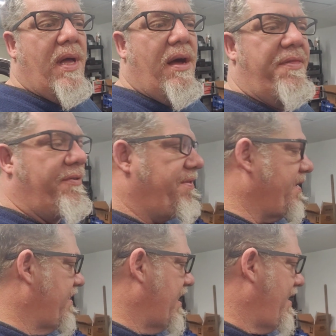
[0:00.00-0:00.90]

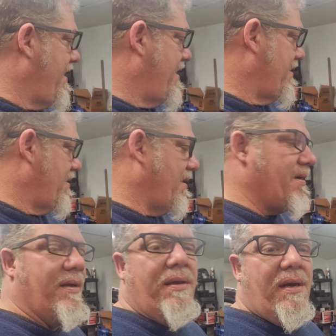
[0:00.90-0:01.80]
than that,
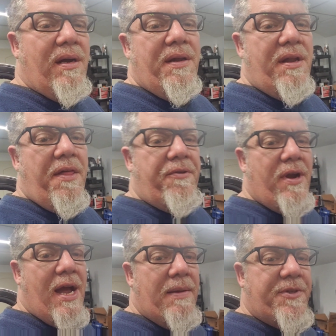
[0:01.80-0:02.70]

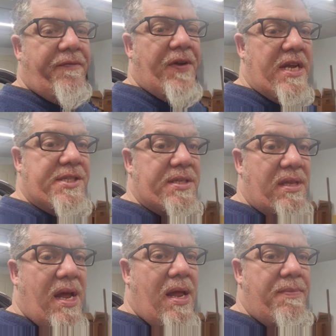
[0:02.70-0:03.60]
another observation
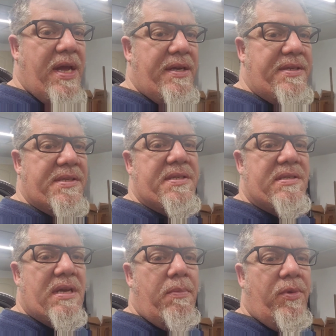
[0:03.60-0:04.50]
that I made
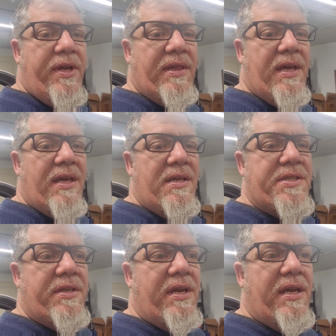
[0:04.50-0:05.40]
disassembling the
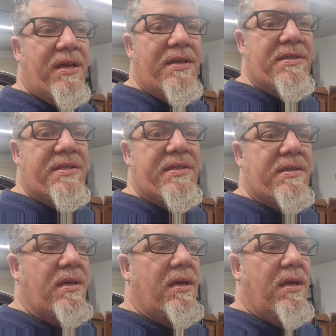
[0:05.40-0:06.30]
engine
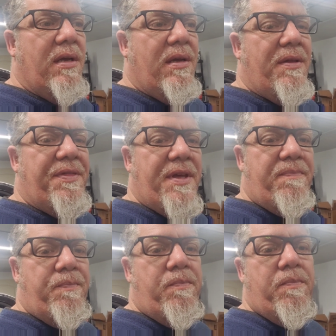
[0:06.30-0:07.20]
is
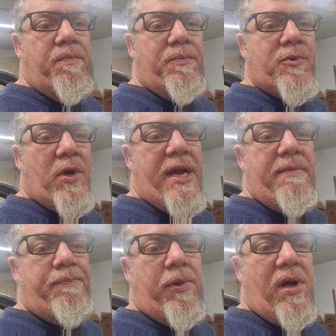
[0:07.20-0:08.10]
the
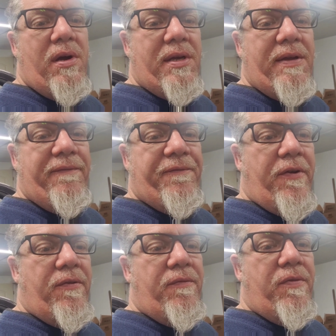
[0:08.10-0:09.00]
drain plug
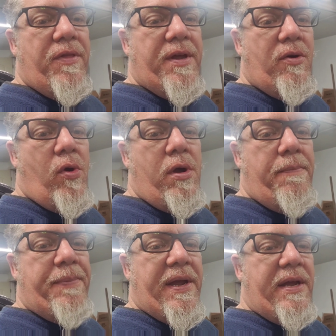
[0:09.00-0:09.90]
for the oil
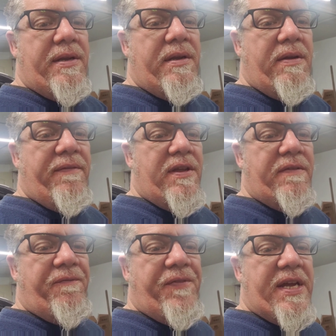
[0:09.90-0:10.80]
pan
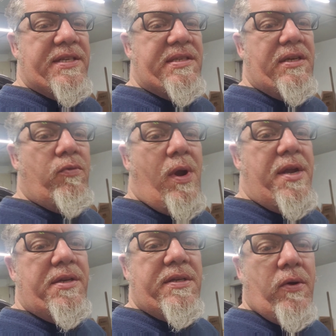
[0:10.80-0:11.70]
is facing
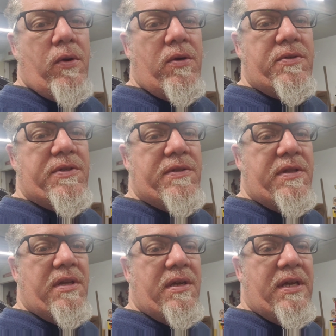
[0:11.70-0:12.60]
right
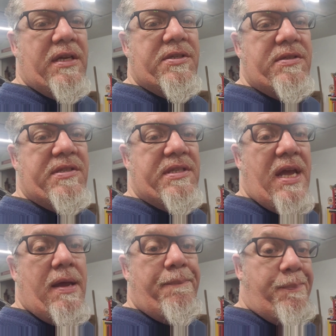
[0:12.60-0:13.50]
towards the engine
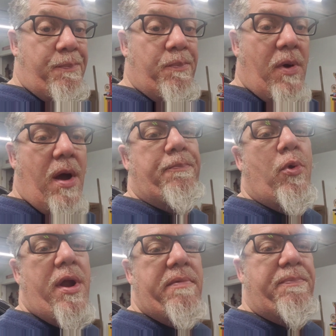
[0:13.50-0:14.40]
stand
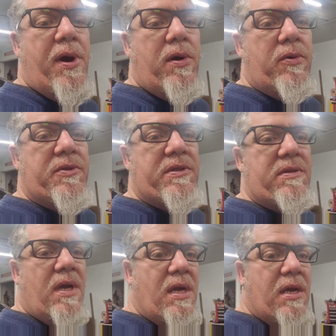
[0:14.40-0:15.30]
upright
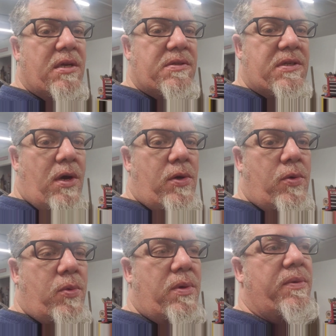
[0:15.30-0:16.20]
post.
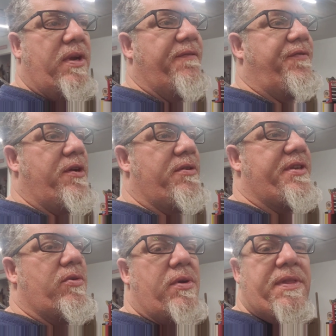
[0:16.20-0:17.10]
So if you're
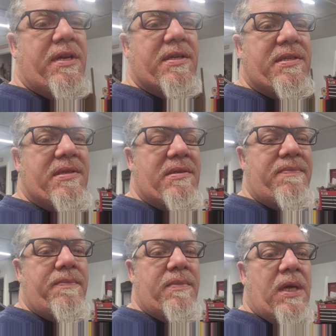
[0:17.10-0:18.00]
doing this,
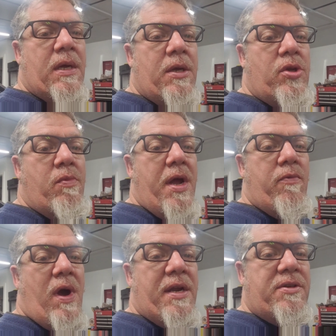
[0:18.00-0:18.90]
you
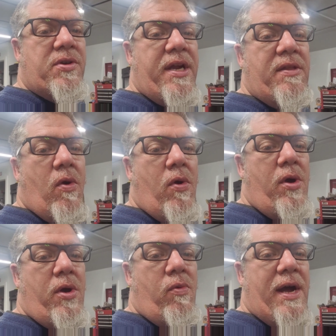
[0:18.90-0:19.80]
might want to drain the
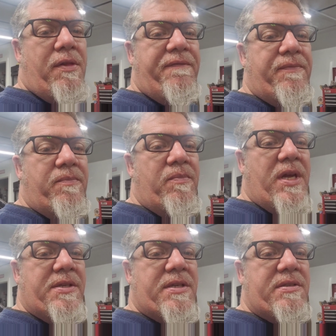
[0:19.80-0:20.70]
oil while the
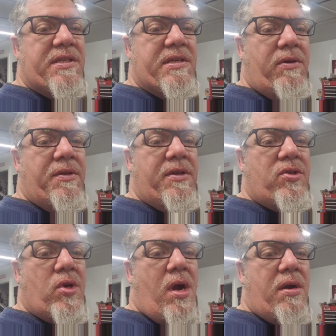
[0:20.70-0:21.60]
engine's still in the
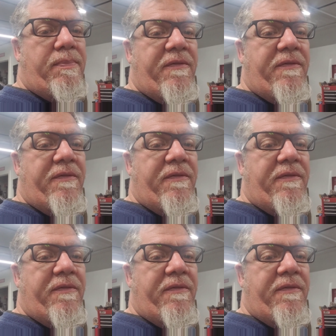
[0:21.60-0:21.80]
truck